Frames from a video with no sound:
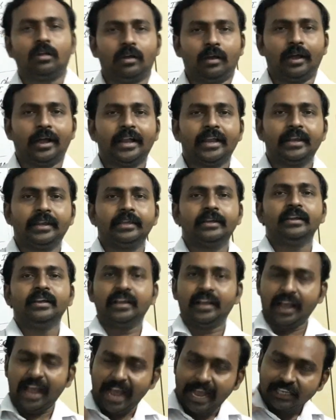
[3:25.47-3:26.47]
and
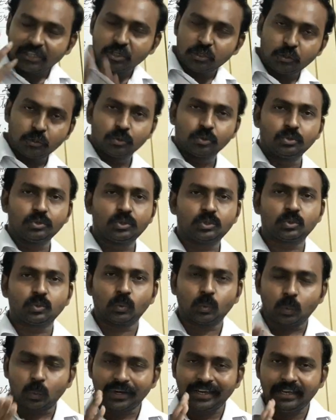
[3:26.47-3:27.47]
attitudes,
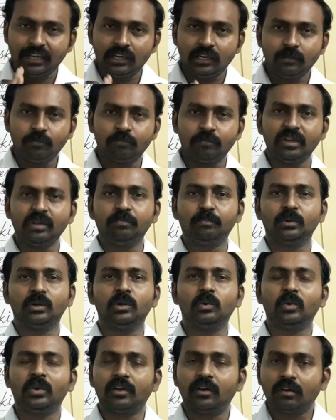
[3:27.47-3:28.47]
we people,
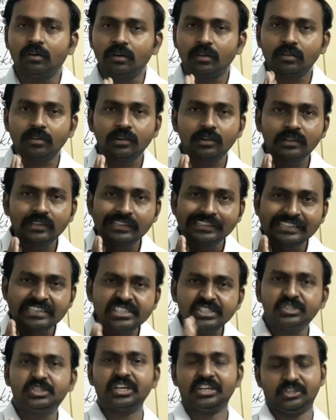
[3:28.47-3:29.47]
we all
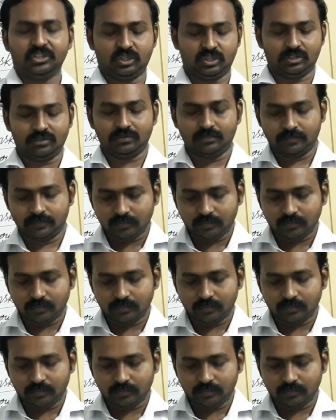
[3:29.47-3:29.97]
judge.